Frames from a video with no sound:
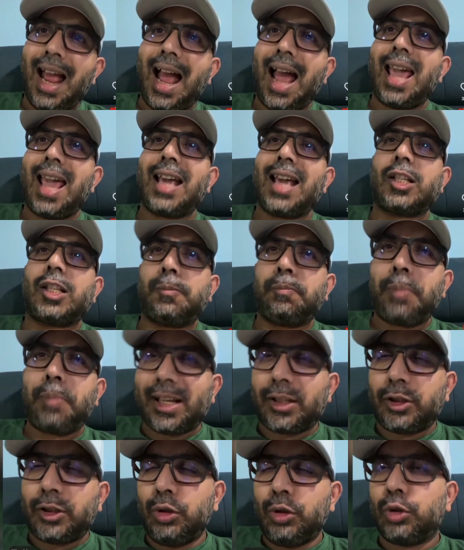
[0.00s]
I
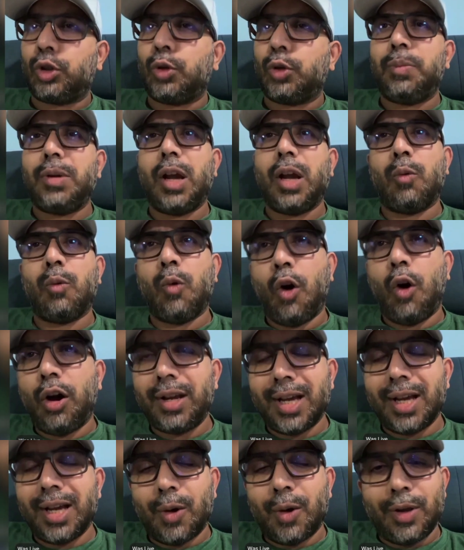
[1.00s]
expect you to be a
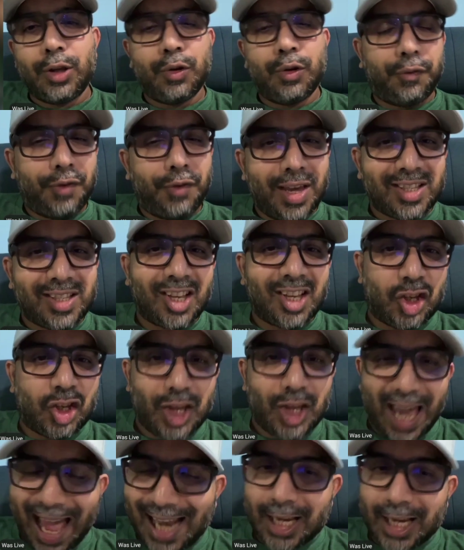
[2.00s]
warrior when you face a
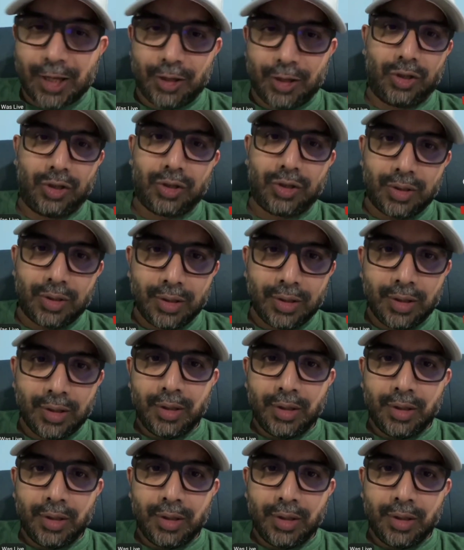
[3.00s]
challenge.